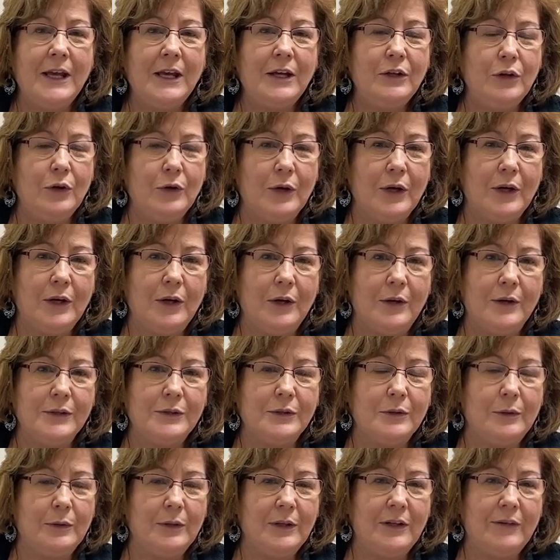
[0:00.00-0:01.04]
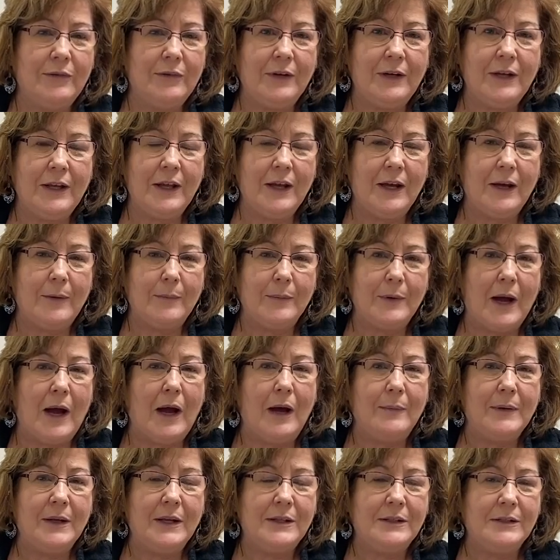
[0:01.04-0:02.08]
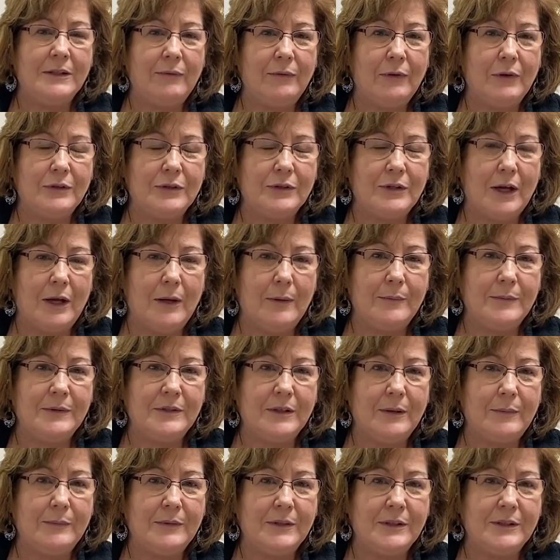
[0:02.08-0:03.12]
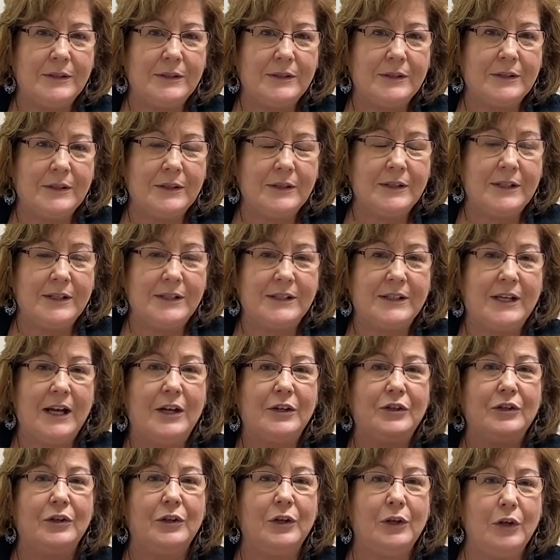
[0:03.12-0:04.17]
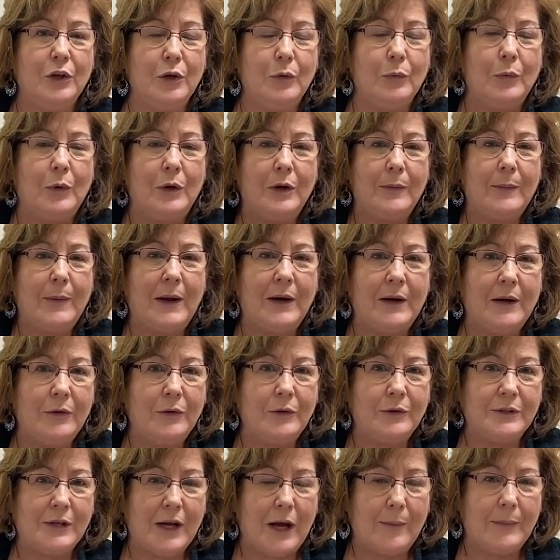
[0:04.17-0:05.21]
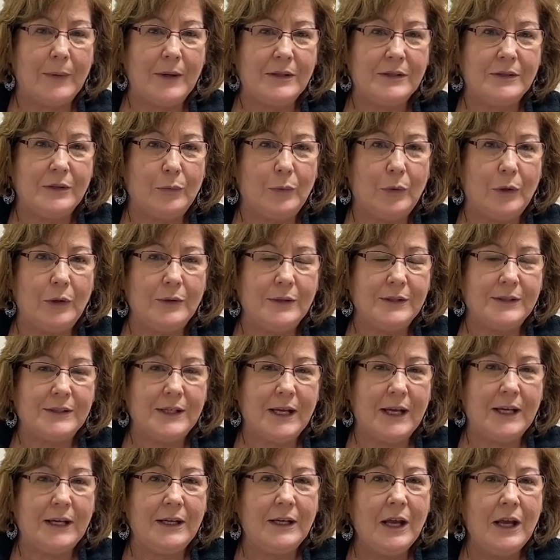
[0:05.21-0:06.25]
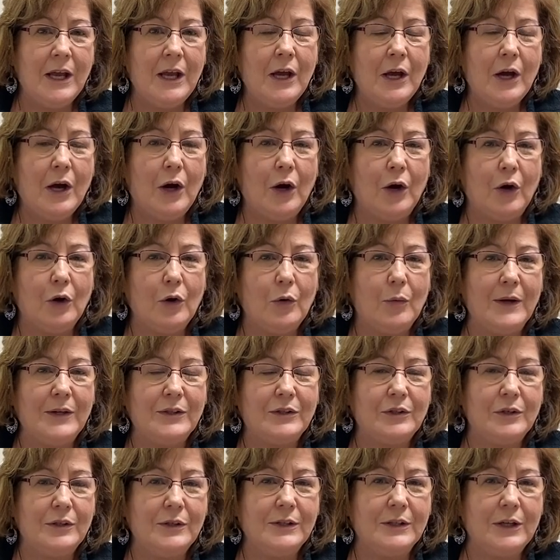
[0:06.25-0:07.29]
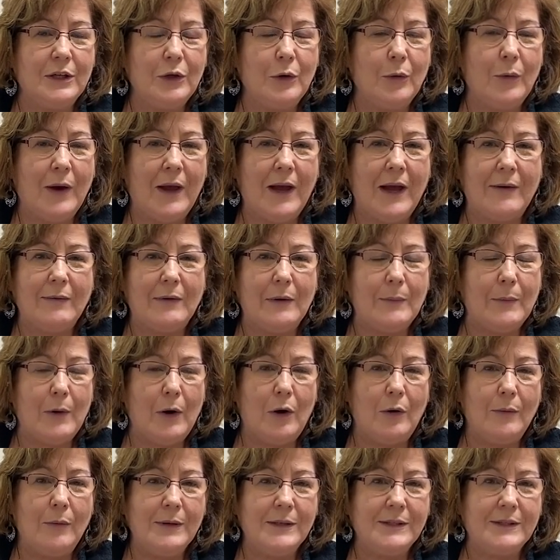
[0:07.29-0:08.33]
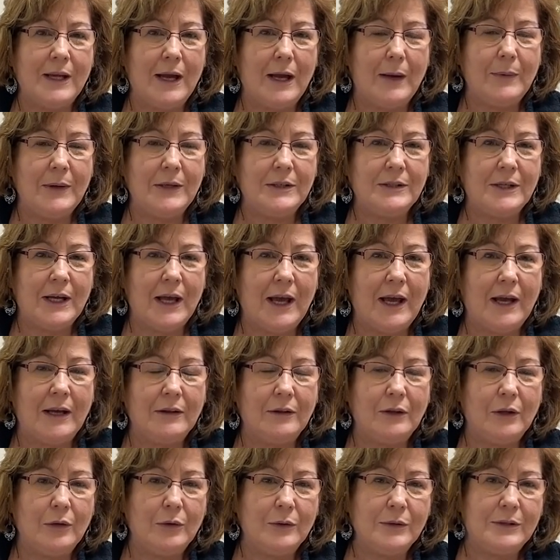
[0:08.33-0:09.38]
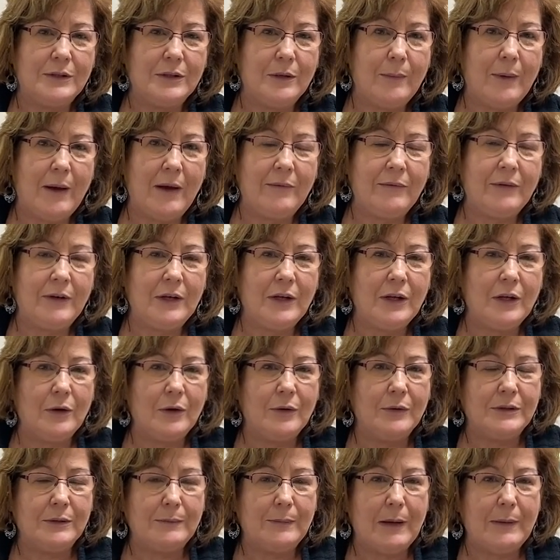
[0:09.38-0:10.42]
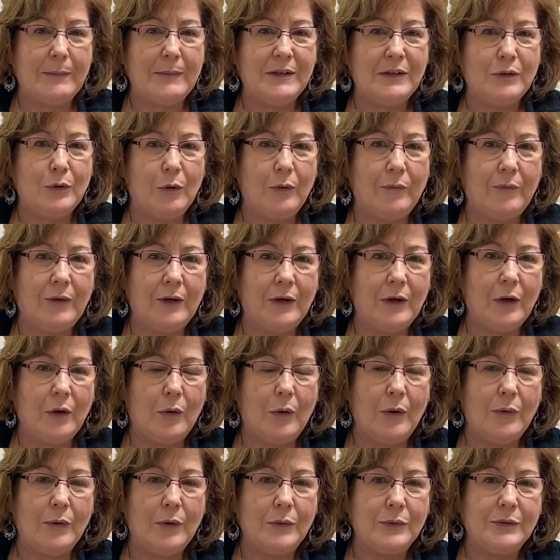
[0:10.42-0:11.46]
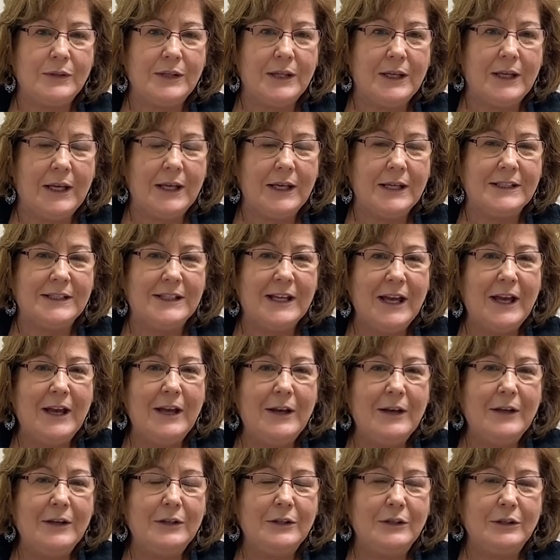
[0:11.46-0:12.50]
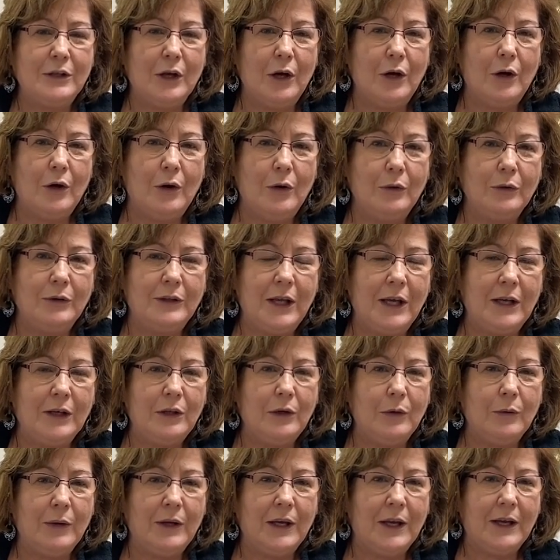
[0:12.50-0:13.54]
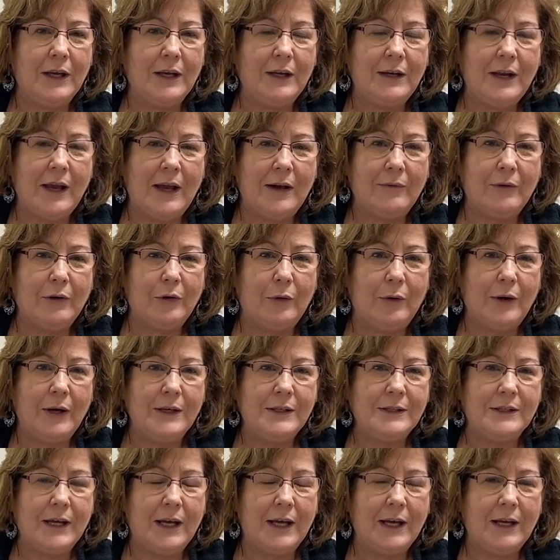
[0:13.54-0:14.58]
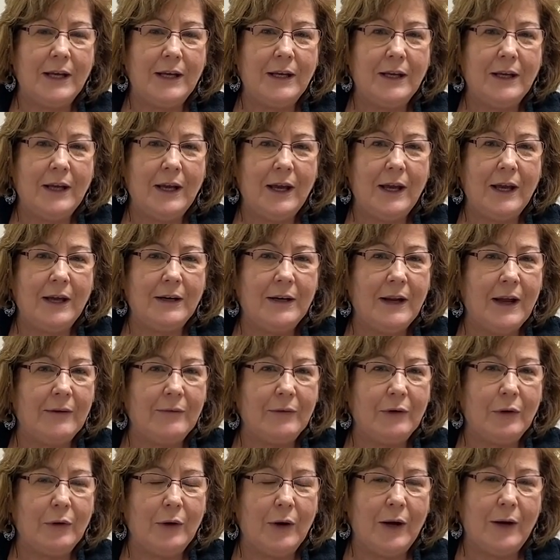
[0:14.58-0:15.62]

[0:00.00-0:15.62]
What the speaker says: You can also leave any comments if there's some discussion that you want about other topics in real estate or questions that you have. I'm always happy to add those to my videos and maybe do a video on those things. So thank you again. Have a great day and have a,